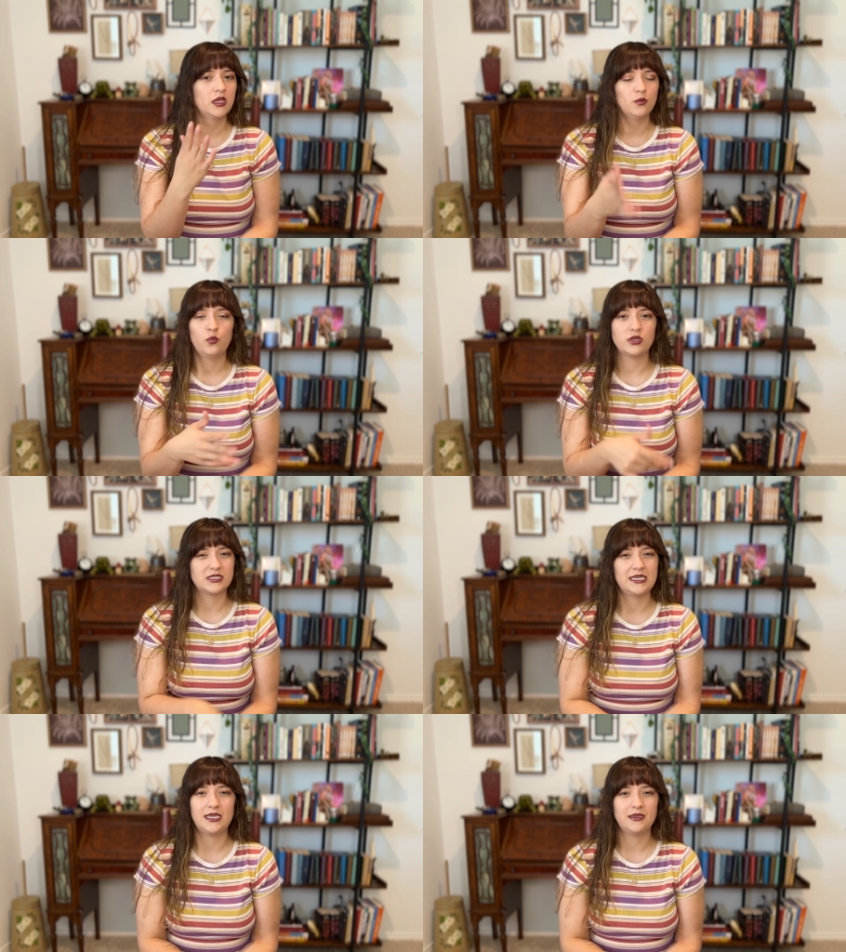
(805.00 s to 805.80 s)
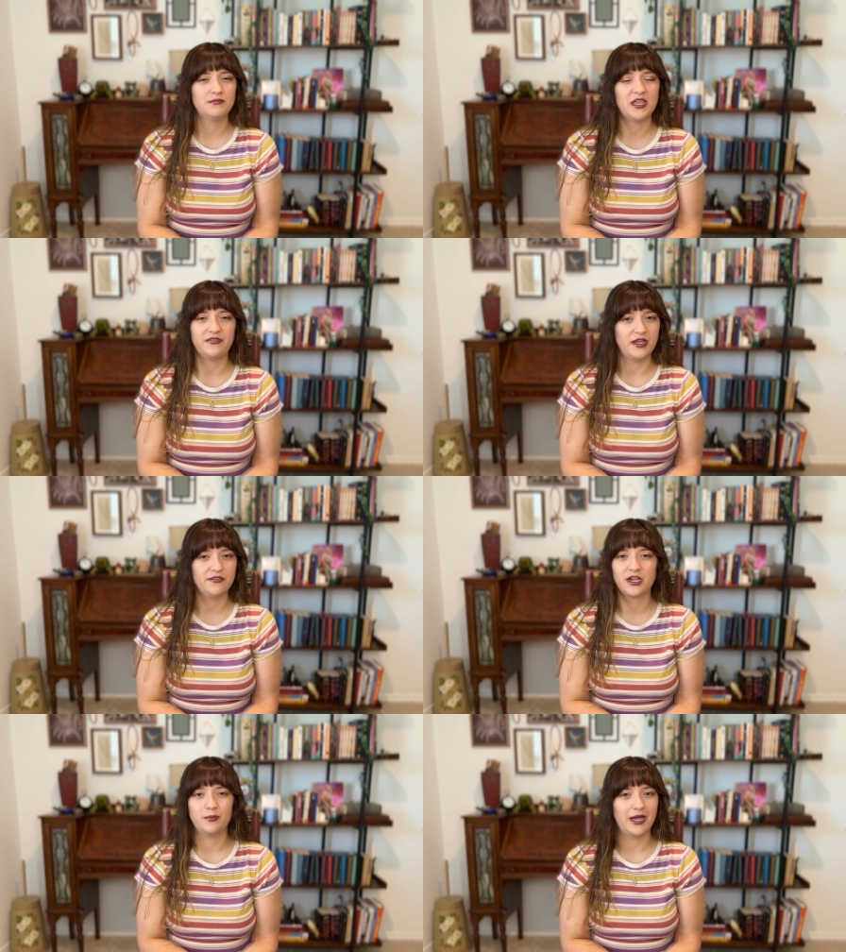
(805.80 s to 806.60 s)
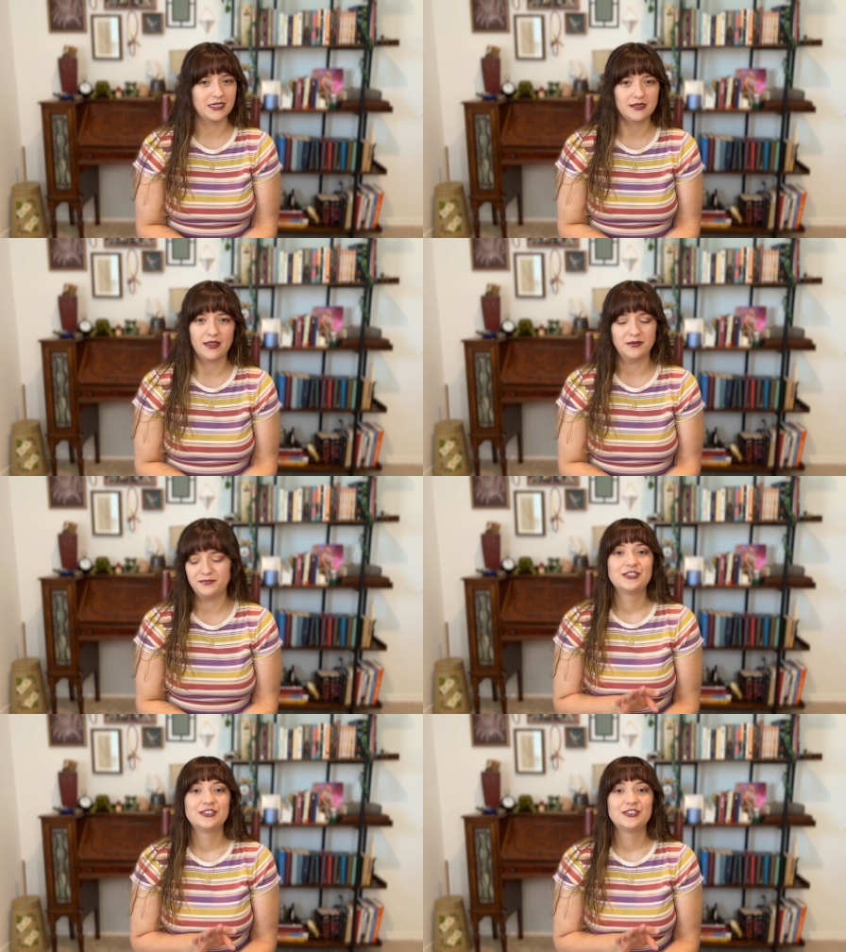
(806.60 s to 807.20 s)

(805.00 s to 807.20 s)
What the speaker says: We'll see if I ever come back to them.